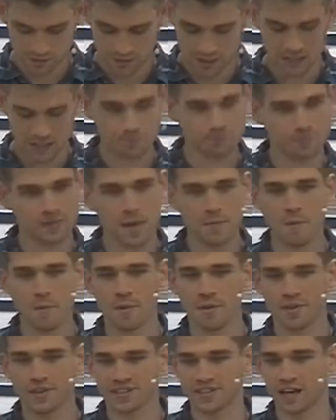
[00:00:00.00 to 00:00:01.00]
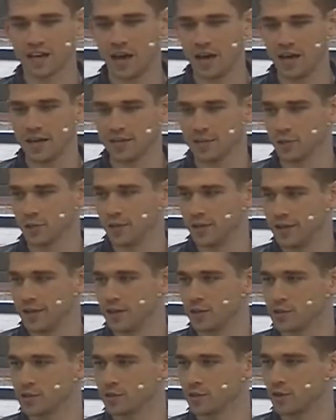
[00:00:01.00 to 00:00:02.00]
Let's keep him at the side so that he
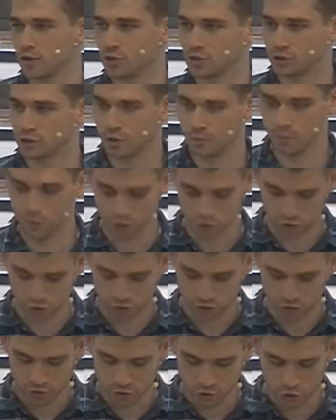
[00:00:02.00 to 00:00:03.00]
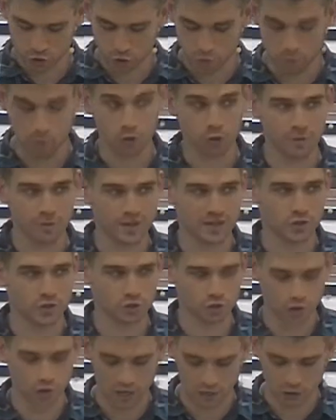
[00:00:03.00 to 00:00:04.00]
doesn't cause too much trouble or be a
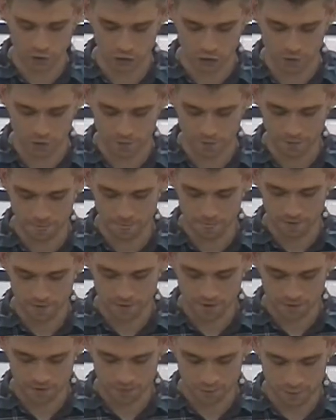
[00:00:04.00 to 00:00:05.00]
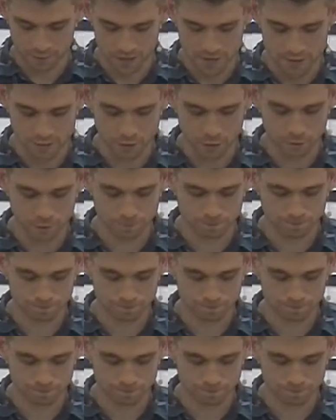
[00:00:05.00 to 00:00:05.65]
distraction for people.